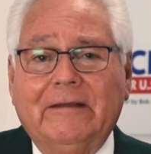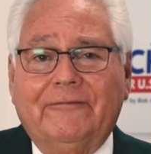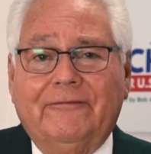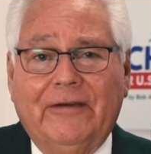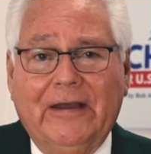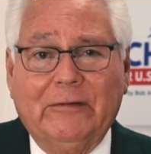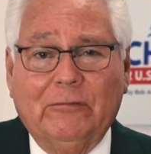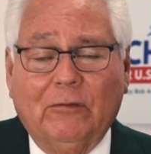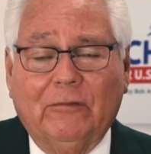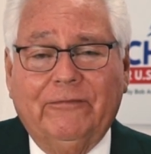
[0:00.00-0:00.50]

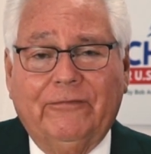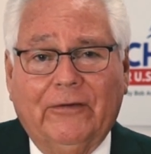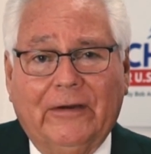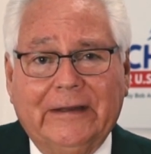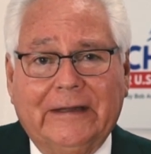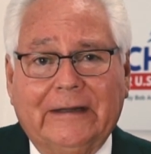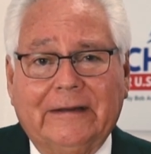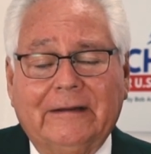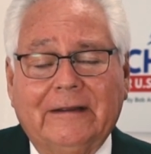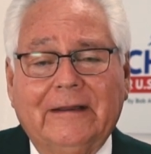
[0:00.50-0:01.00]
federal
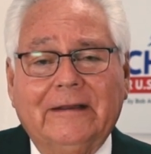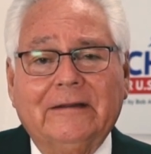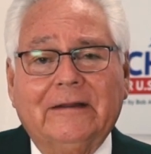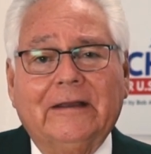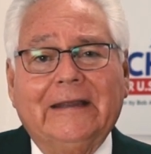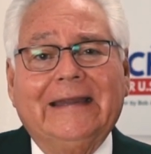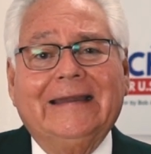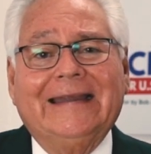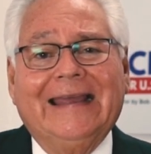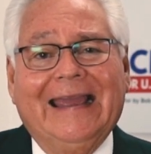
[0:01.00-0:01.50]
funding,
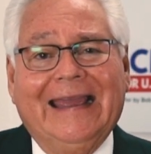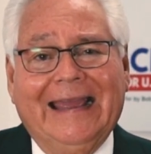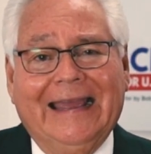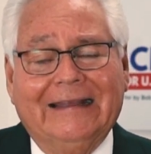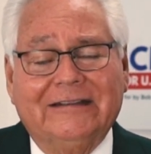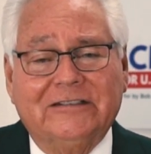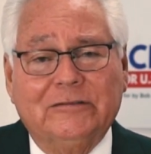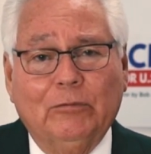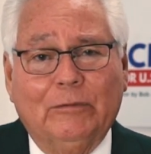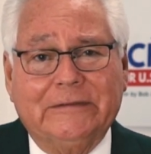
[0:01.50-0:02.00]
to
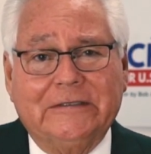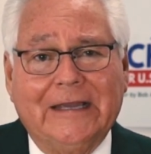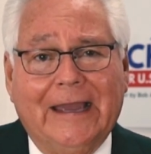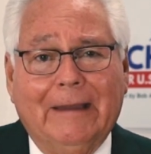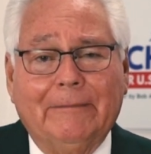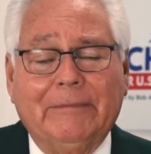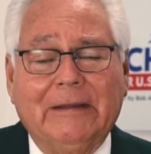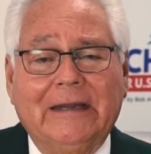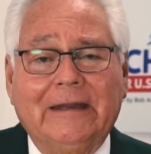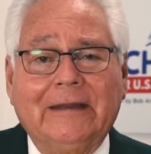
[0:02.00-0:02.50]
enhance what's
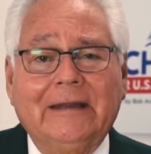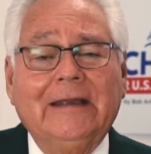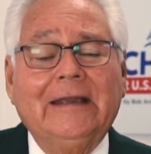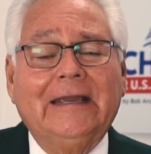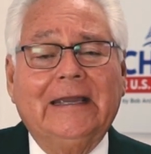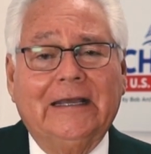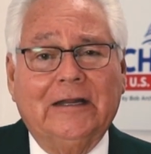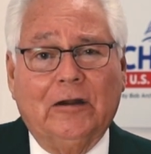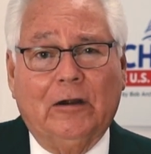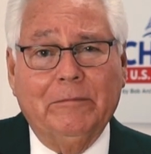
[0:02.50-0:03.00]
happening
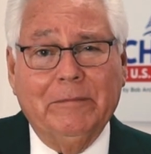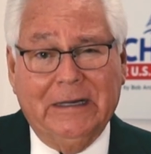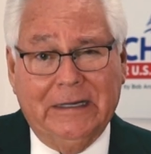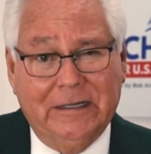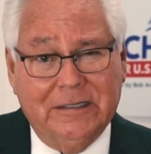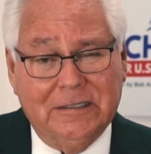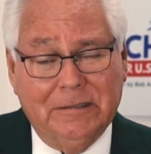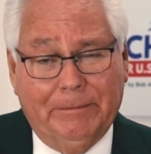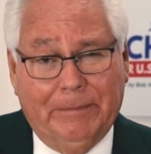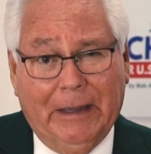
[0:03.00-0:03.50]
in our
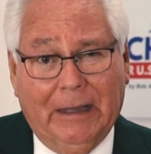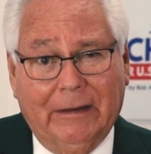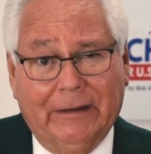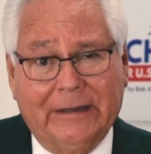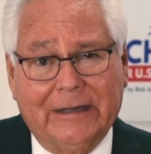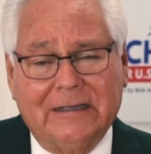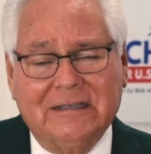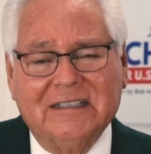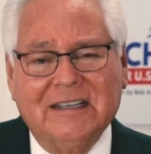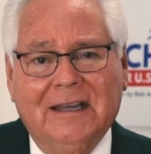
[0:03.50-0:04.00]

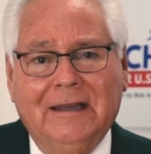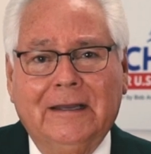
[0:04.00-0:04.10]
municipalities,